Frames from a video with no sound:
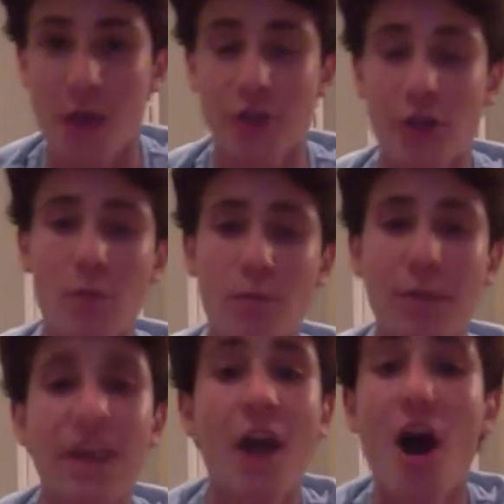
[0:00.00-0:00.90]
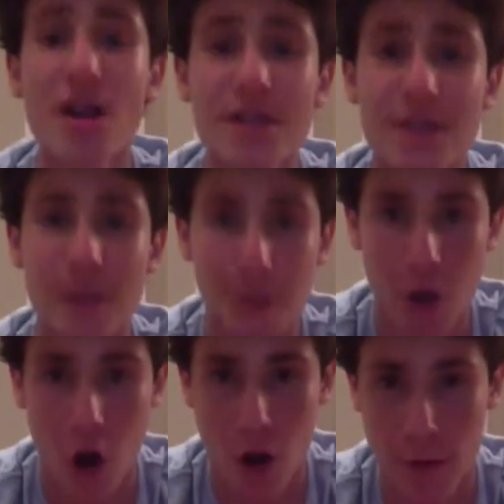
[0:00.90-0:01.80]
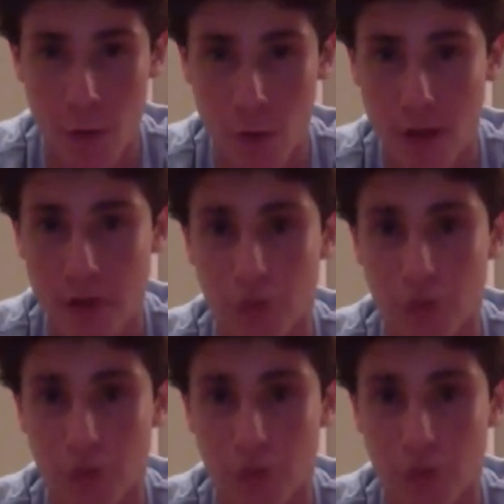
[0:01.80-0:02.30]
So because the carpet was